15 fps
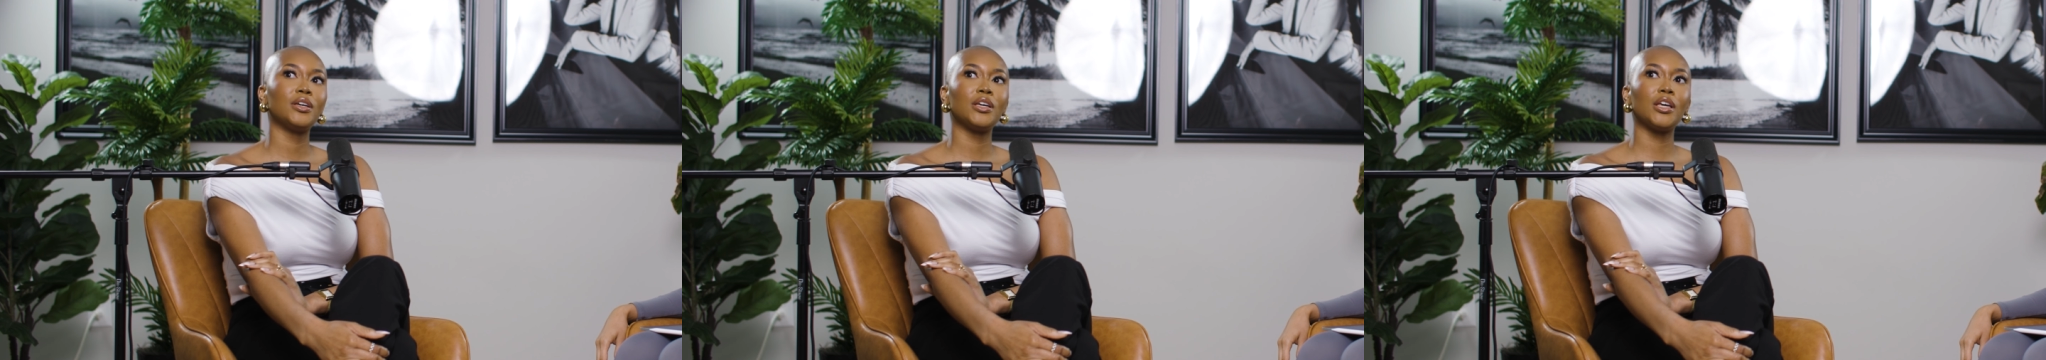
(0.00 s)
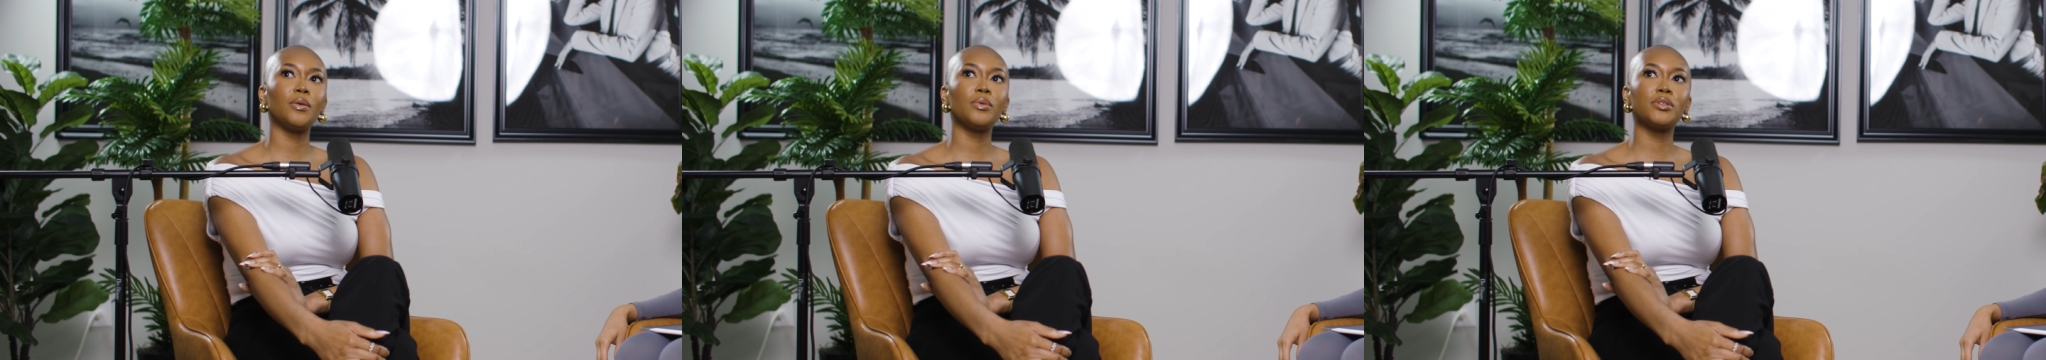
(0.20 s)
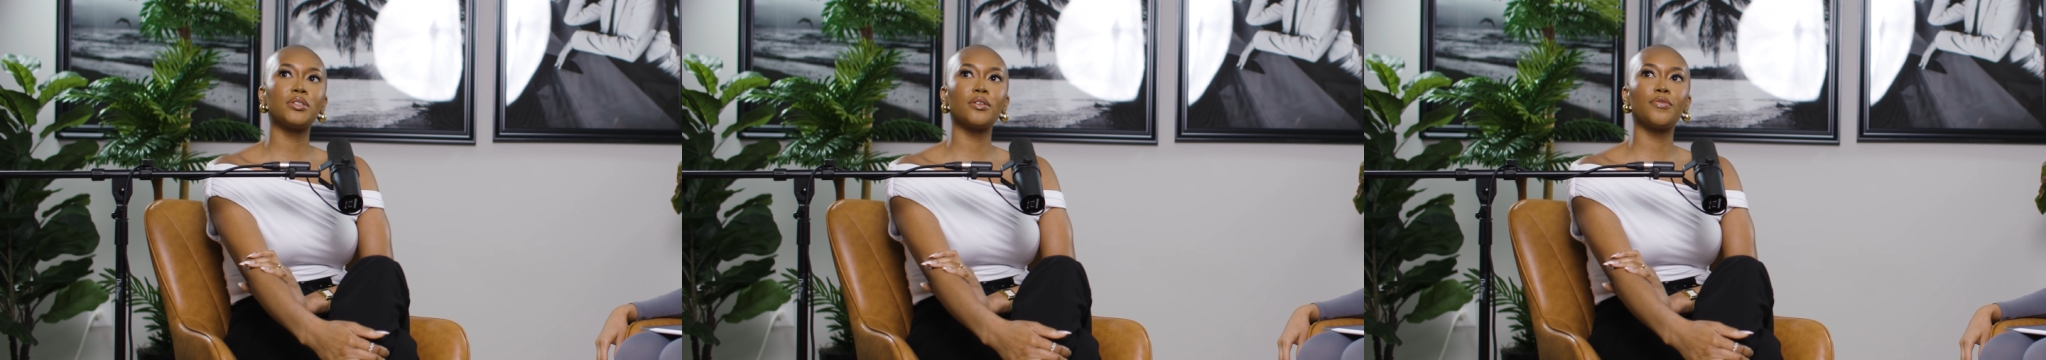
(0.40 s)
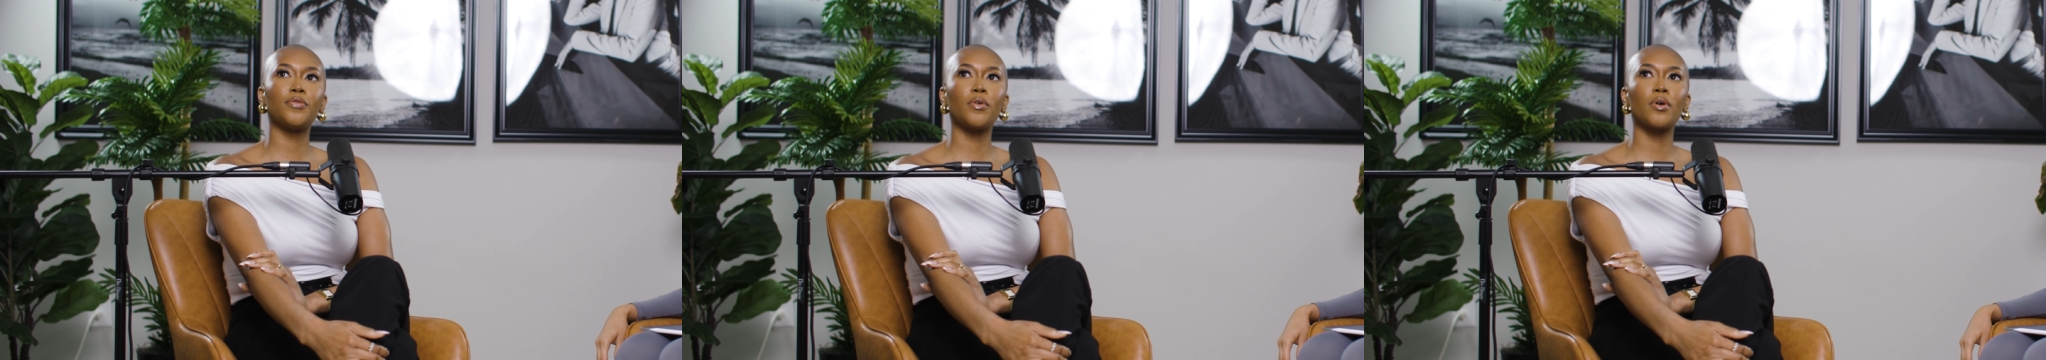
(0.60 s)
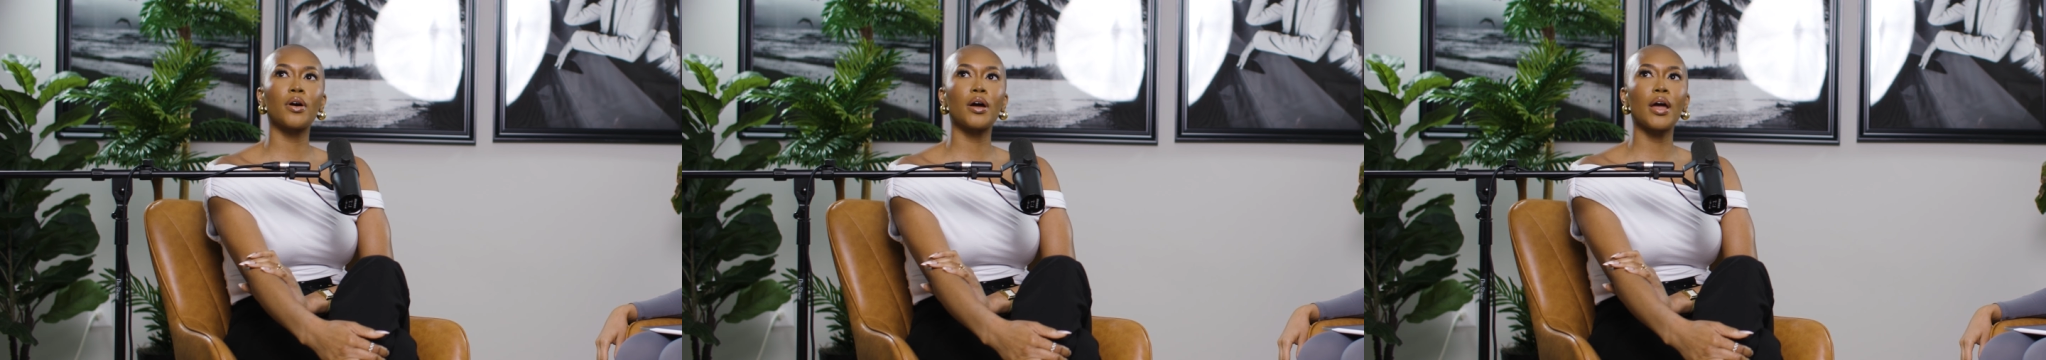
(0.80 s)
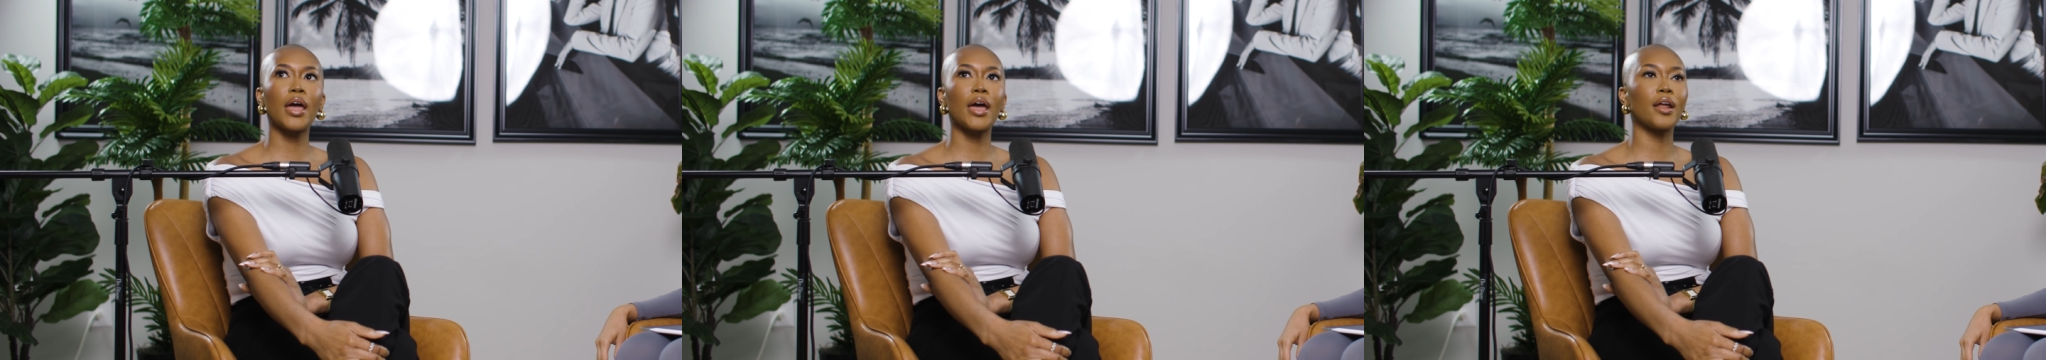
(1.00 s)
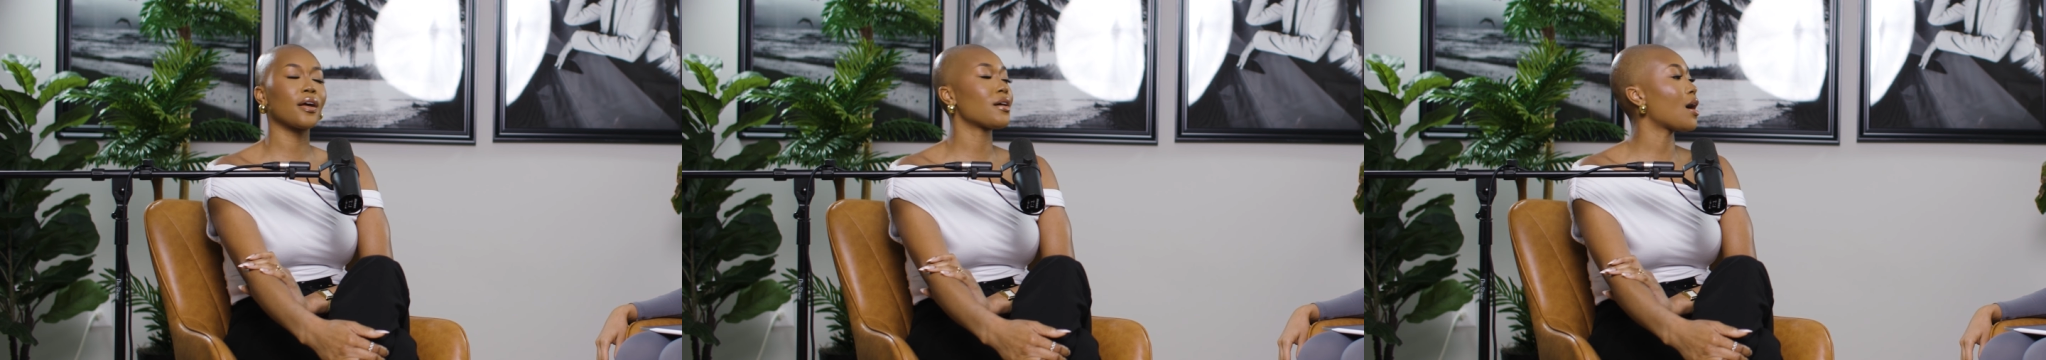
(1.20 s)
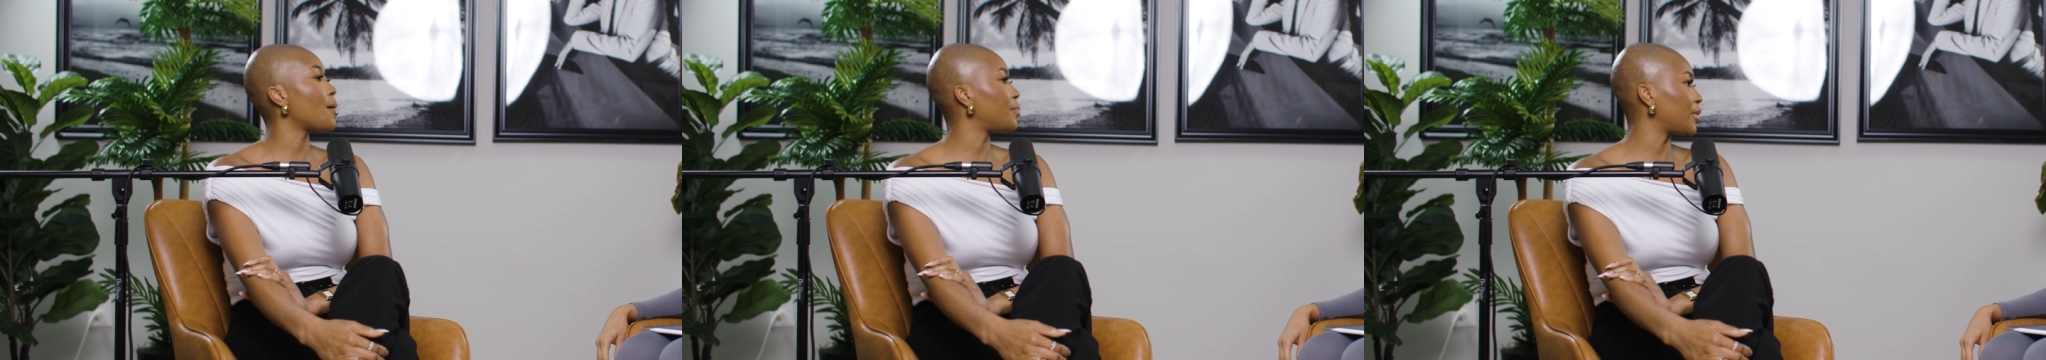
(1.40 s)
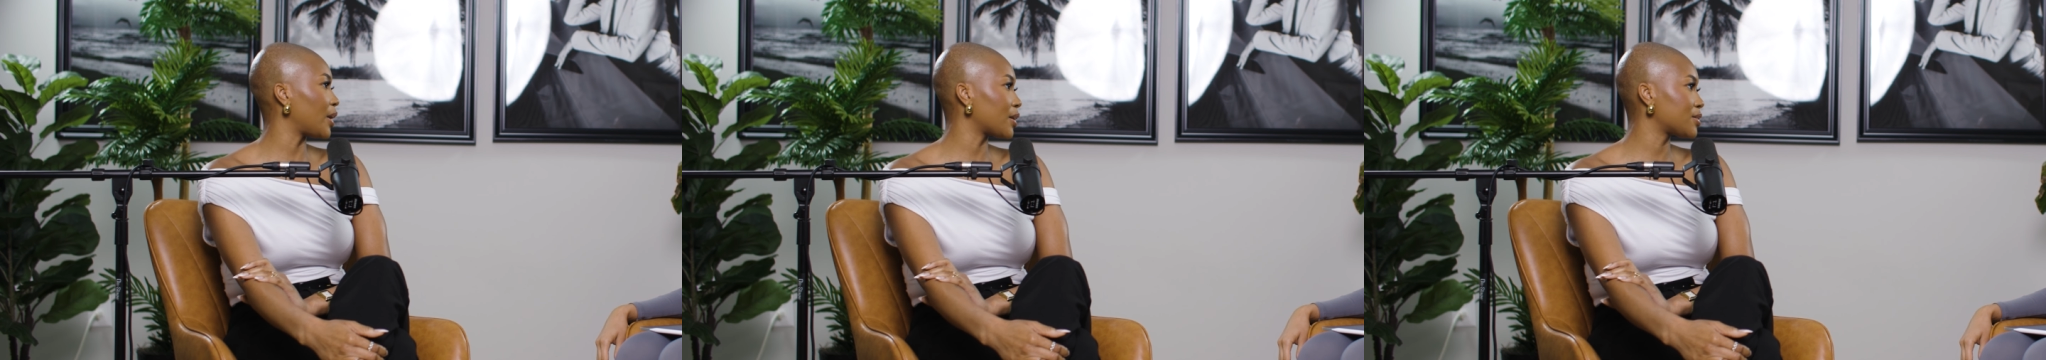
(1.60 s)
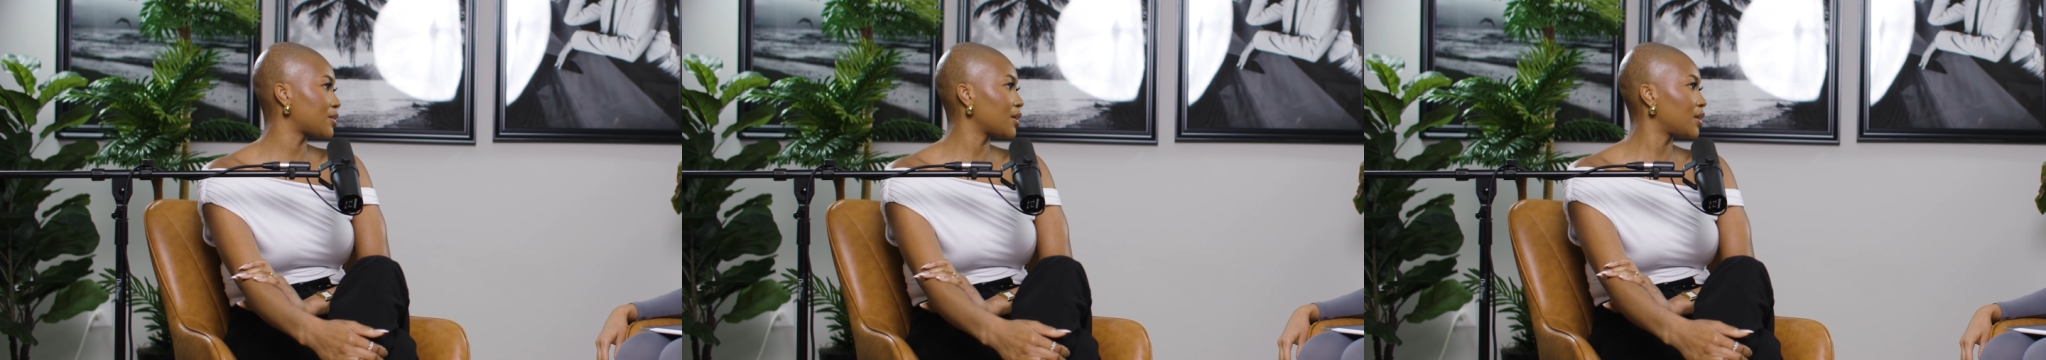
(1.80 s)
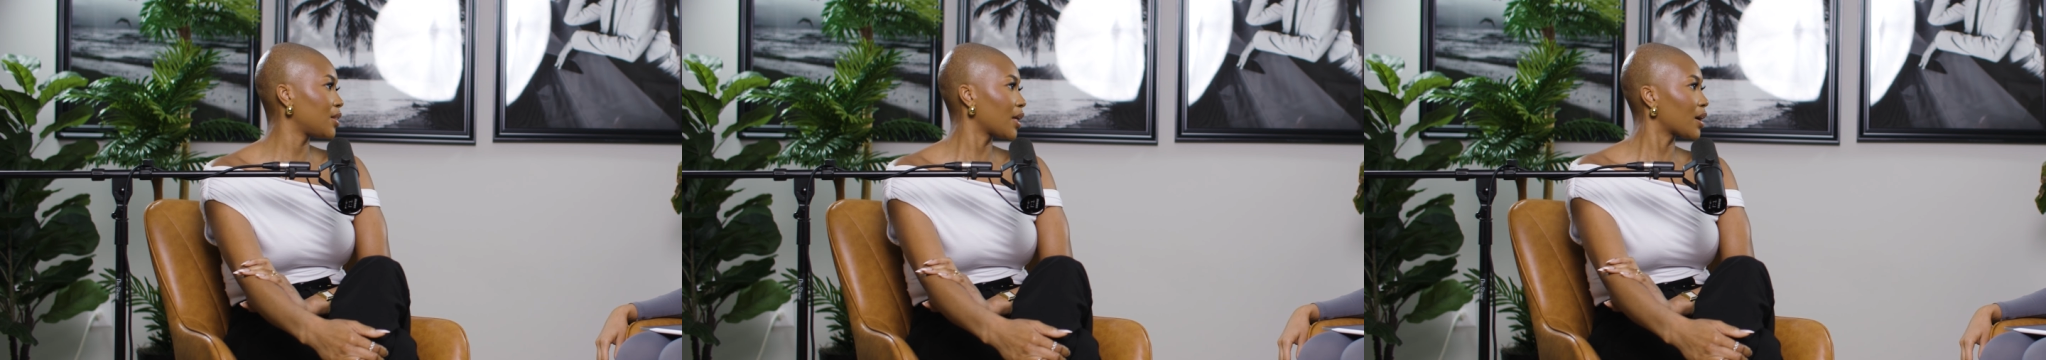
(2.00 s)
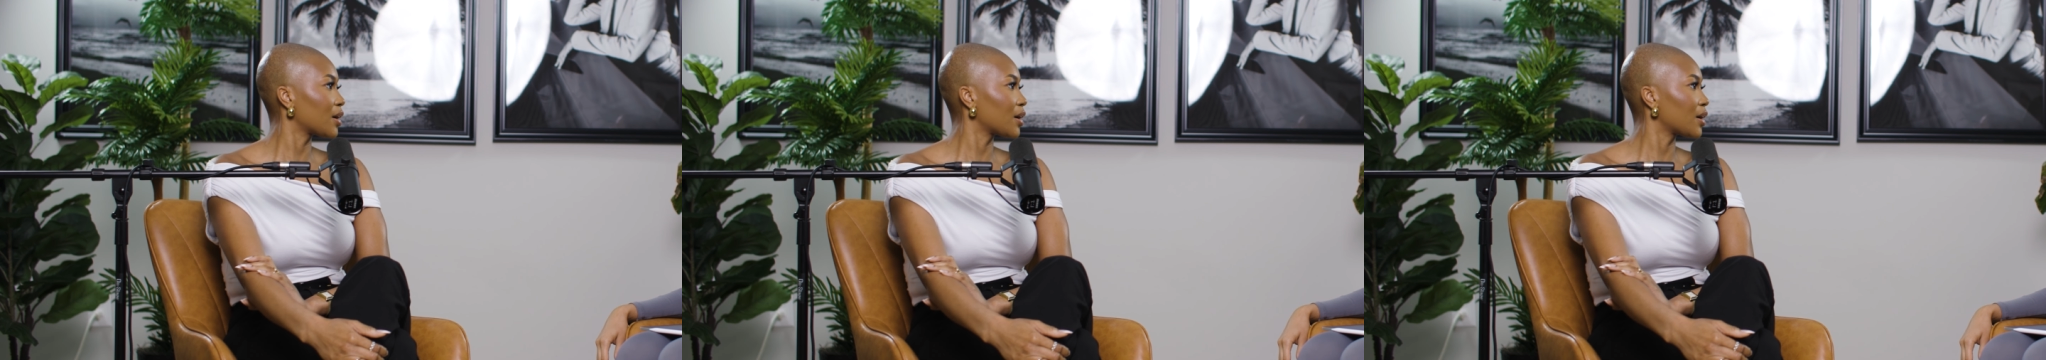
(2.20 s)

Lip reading: it was Sephora and Complex. They did like a